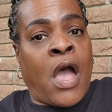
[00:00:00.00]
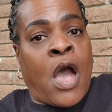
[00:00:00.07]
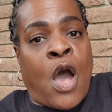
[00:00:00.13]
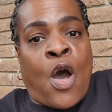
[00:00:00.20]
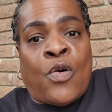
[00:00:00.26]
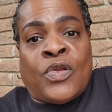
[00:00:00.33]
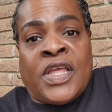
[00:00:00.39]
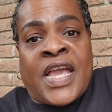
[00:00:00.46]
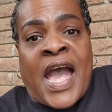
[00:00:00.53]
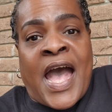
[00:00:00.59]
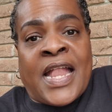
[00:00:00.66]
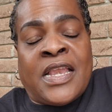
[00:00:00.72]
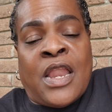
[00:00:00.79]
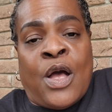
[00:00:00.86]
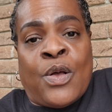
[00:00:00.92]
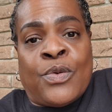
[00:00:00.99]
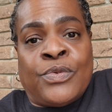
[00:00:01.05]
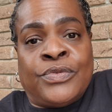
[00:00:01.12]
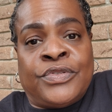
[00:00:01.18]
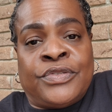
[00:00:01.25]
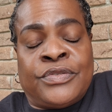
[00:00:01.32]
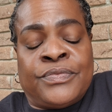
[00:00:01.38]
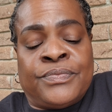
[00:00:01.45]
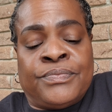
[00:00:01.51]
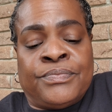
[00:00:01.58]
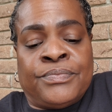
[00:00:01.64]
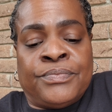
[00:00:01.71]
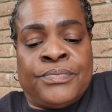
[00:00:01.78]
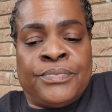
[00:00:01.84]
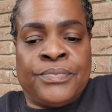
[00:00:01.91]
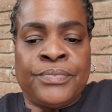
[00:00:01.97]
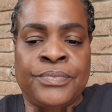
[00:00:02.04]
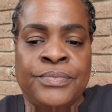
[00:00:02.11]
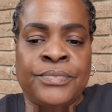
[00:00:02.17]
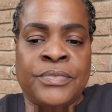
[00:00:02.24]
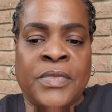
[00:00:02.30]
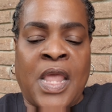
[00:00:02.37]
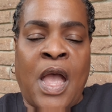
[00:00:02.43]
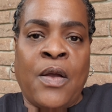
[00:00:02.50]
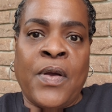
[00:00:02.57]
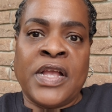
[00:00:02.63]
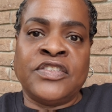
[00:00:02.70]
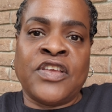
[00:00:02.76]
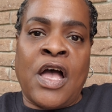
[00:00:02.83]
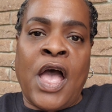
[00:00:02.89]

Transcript: only God knows. All right, y'all.